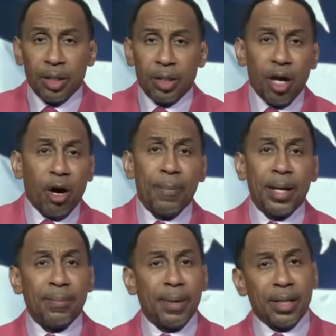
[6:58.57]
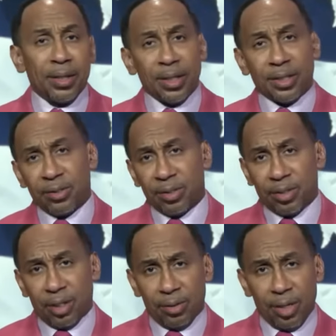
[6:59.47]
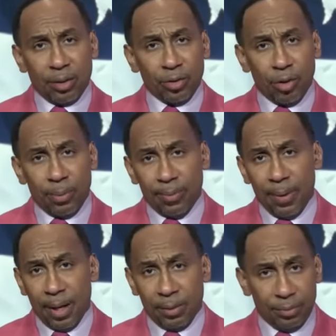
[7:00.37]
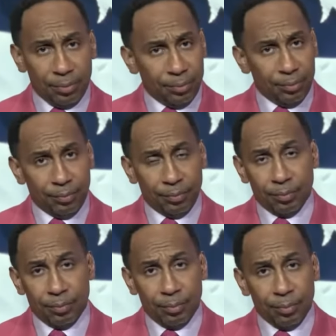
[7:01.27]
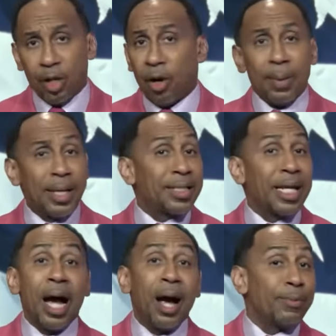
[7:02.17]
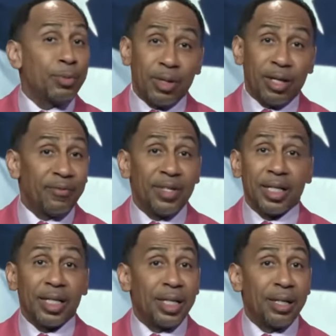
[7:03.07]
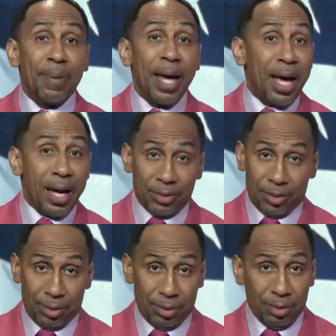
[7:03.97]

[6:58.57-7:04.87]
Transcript: There are many, many things to insult Donald Trump about. There are many times we could have done it in the past.